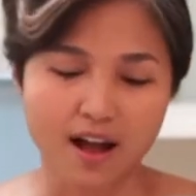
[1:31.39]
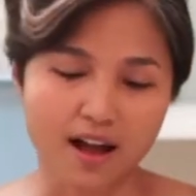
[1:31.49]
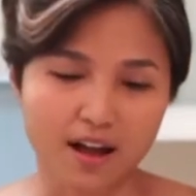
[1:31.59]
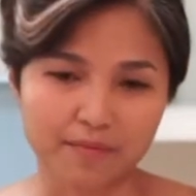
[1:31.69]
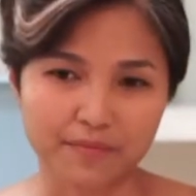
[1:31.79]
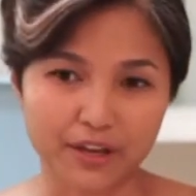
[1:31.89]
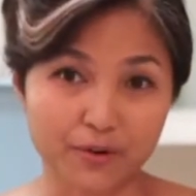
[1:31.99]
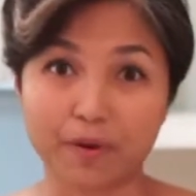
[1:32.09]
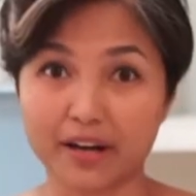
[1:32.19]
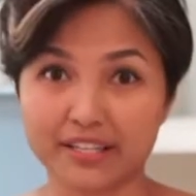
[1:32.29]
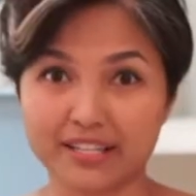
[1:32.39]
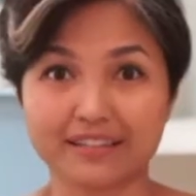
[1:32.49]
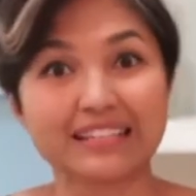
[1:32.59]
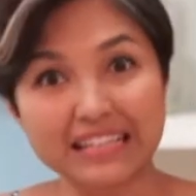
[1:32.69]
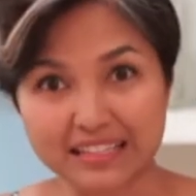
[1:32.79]
that your body
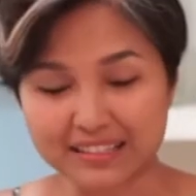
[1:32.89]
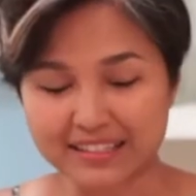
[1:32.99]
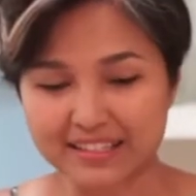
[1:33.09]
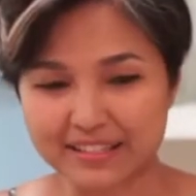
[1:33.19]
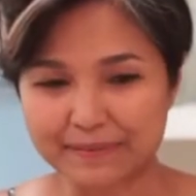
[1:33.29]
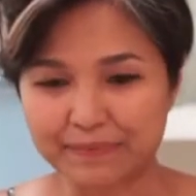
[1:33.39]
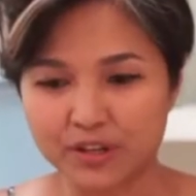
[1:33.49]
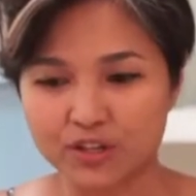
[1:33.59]
needs.